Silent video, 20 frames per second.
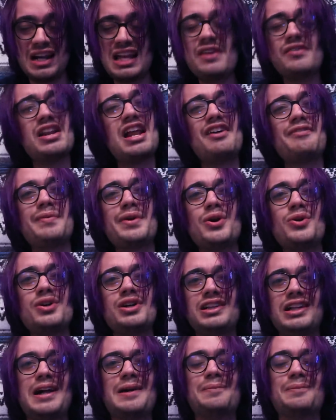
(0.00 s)
I even have my own
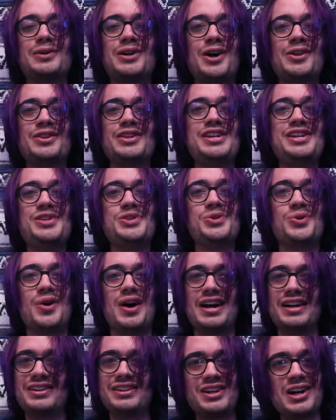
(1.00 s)
club called the E-Squad.